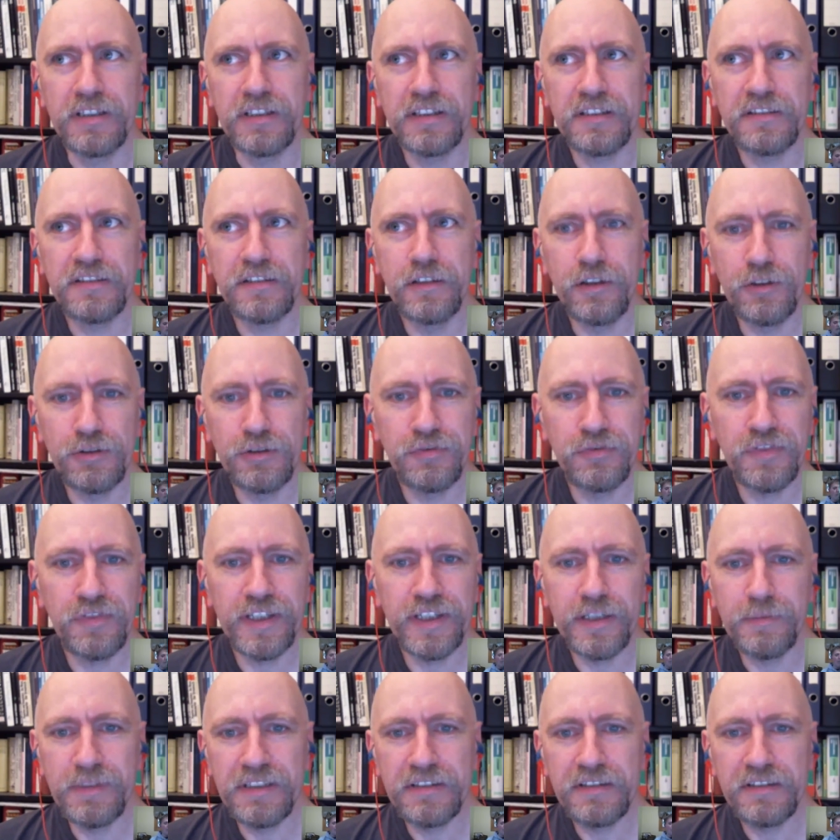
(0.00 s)
It has a lot of
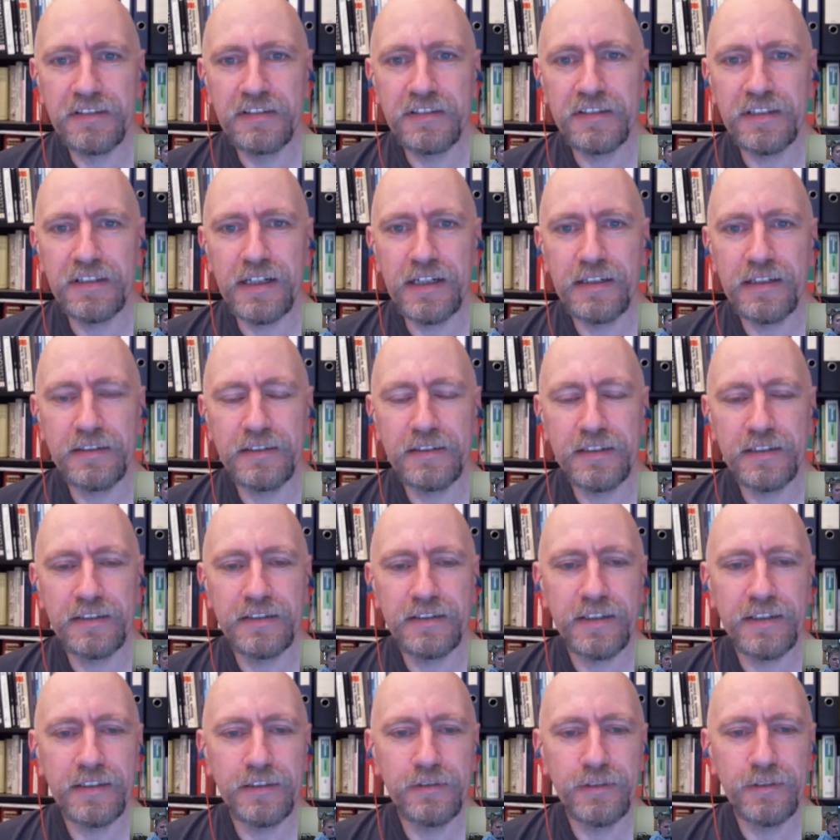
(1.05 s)
elements inside. It
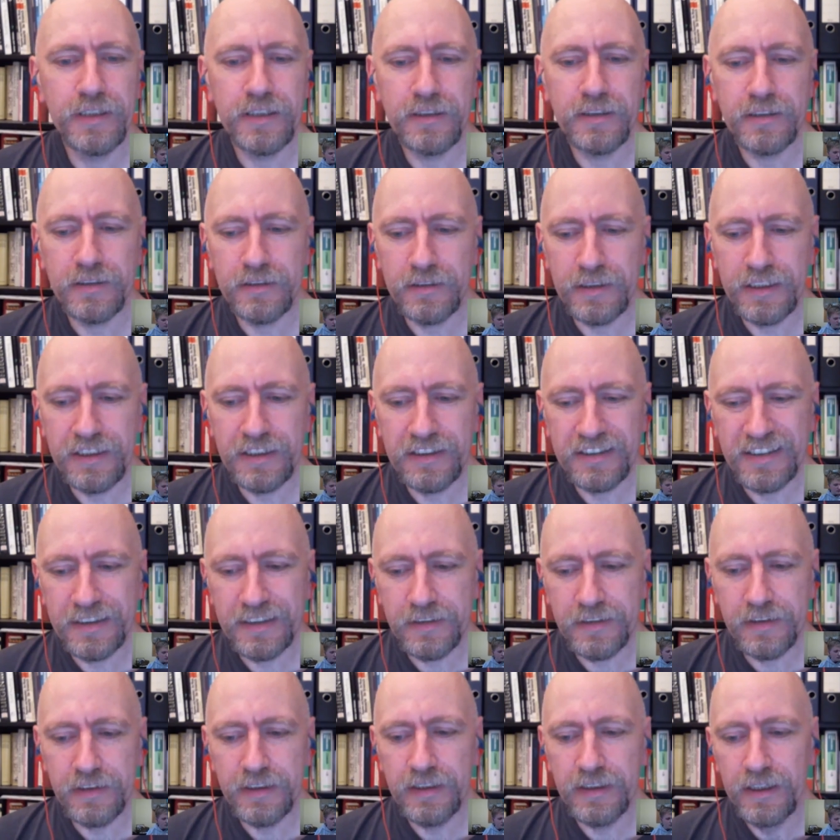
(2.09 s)
can tell you
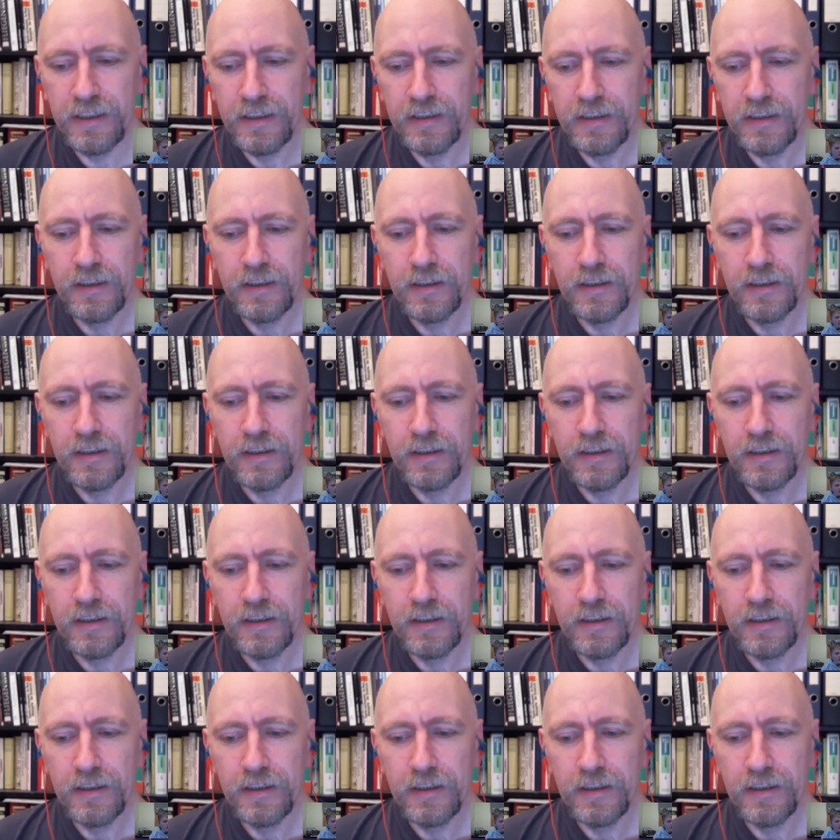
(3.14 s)
exactly,